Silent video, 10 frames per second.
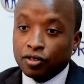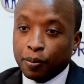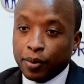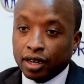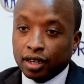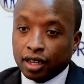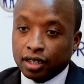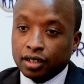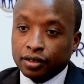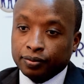your mind
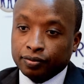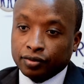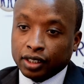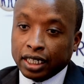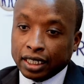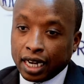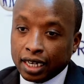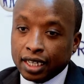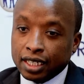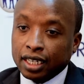that
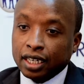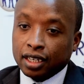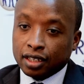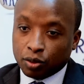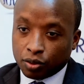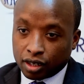redundancy is